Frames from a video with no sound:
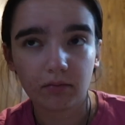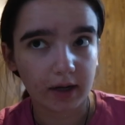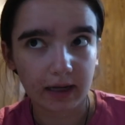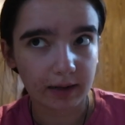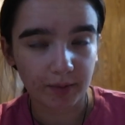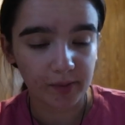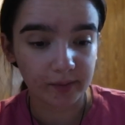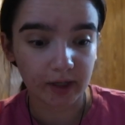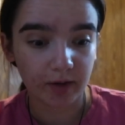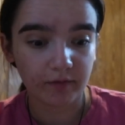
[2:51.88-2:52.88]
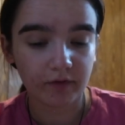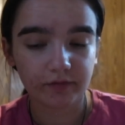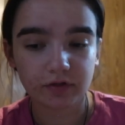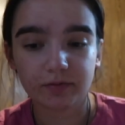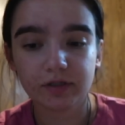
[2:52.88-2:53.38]
I can't remember the name of it
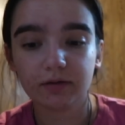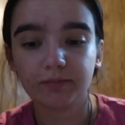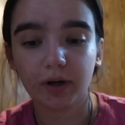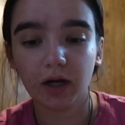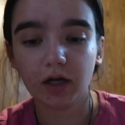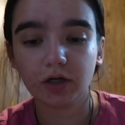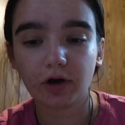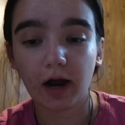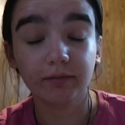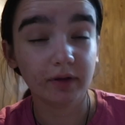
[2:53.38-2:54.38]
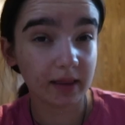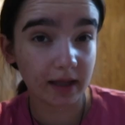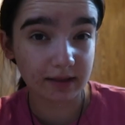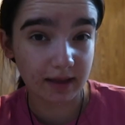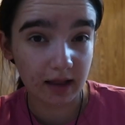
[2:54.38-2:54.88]
for some reason, but I really
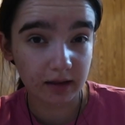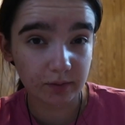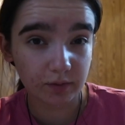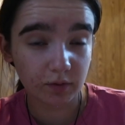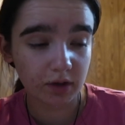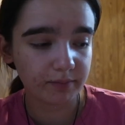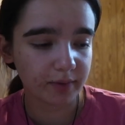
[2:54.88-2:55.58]
like that liquid one.